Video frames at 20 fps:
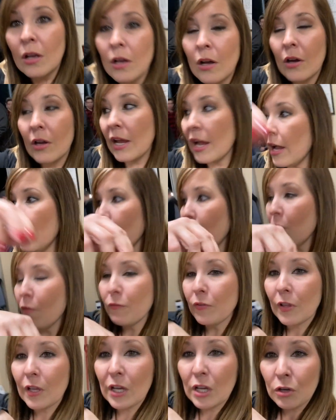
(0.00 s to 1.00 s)
Okay,
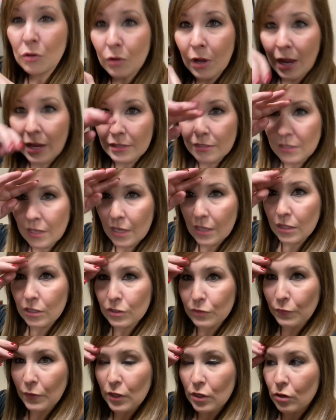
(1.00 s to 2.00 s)
hopefully you guys like
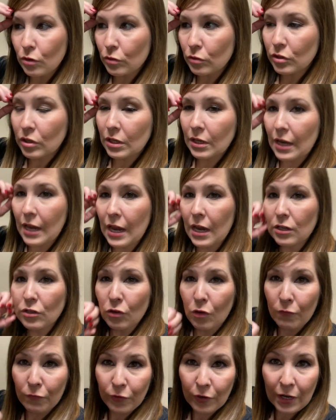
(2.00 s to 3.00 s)
this video today.
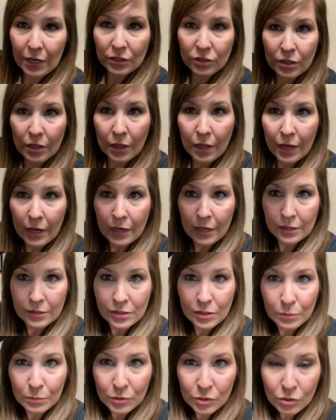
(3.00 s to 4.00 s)
Don't forget to like and
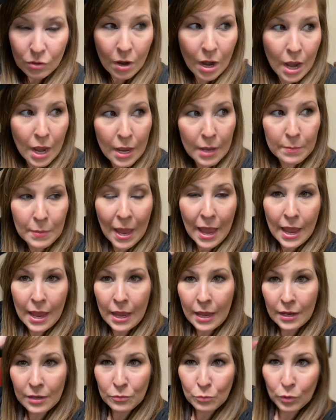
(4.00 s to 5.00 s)
subscribe,
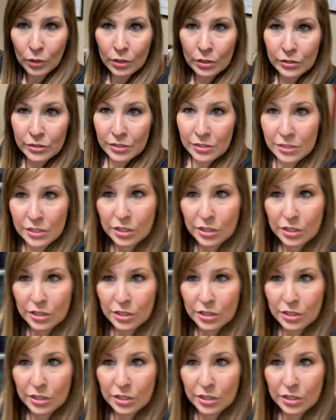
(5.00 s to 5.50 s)
and we'll see